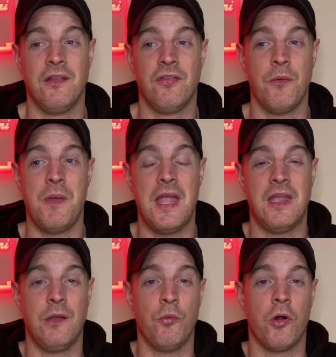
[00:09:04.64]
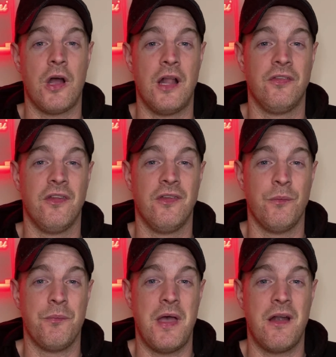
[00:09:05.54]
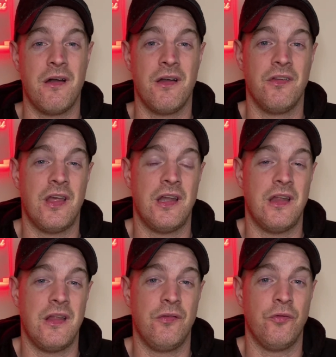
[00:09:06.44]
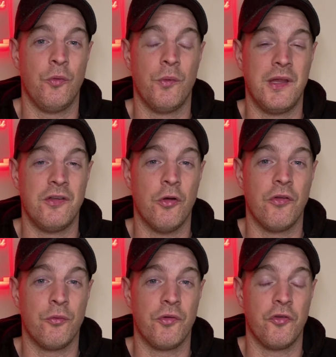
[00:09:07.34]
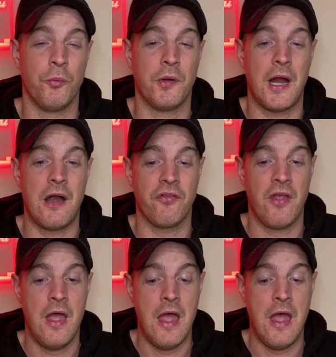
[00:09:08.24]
into making more content a bit better and, and, and doing what he does with supercars.